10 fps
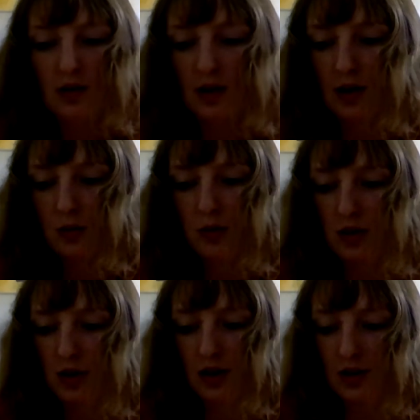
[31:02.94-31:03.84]
The last
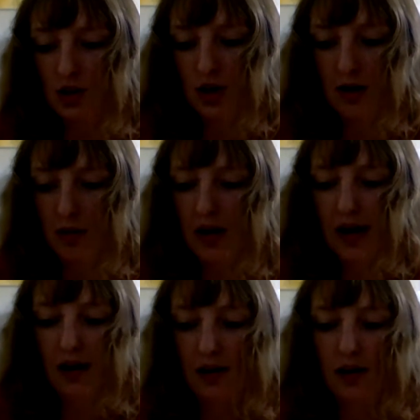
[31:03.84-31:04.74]
person has a giant
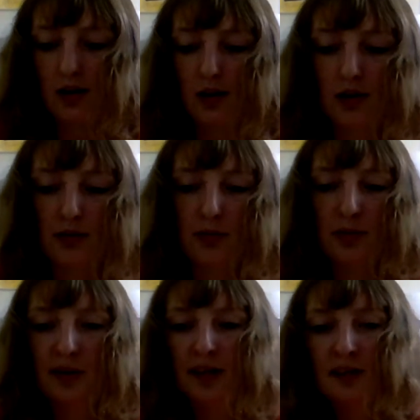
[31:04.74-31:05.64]
pile of
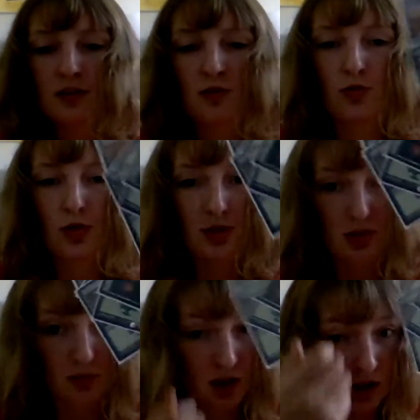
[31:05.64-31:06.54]
plains and
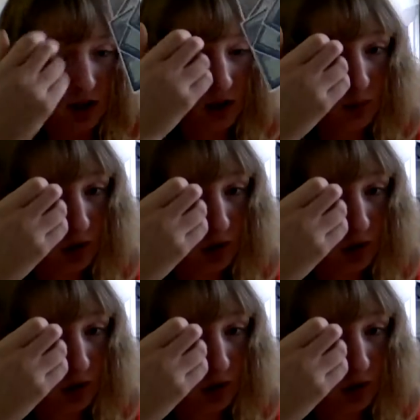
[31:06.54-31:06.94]
forest mana that I'm